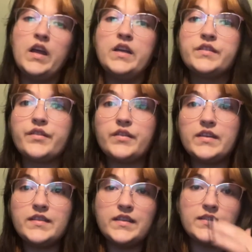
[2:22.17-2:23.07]
So
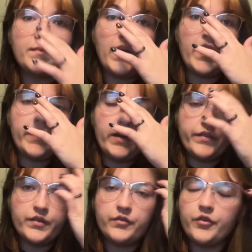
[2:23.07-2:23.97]
this is my
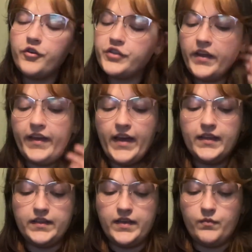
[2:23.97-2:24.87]
other crochet hat
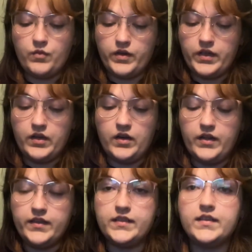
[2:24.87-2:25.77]
that I'm working on.
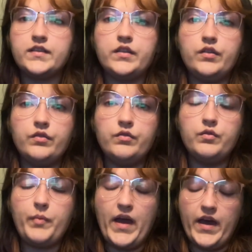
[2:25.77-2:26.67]
This is a new
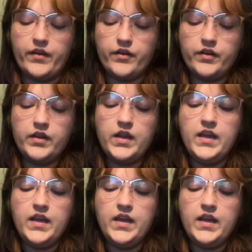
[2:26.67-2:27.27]
pattern.